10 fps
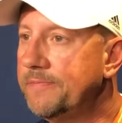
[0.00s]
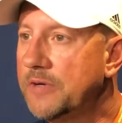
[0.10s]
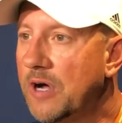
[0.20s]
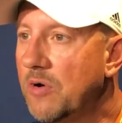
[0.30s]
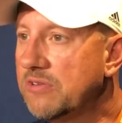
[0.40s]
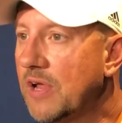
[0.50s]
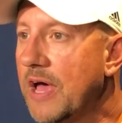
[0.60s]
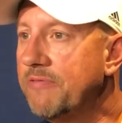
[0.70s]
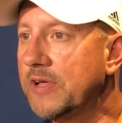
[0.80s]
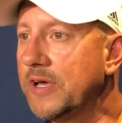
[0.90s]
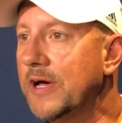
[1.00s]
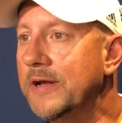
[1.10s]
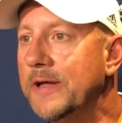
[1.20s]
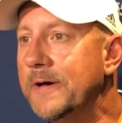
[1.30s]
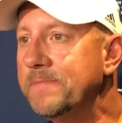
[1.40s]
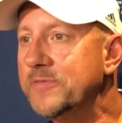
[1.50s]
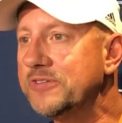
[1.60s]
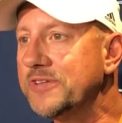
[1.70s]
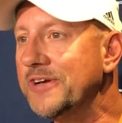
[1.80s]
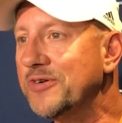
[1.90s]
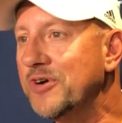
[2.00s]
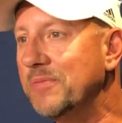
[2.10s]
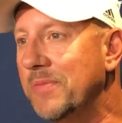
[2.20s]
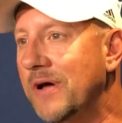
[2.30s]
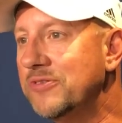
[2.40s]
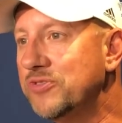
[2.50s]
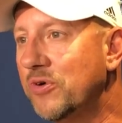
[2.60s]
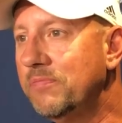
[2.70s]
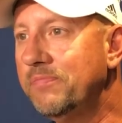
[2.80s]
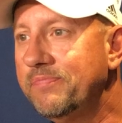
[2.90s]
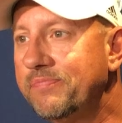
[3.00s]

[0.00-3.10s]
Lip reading: They're always laughing and cutting up. Just a good group. I enjoyed them.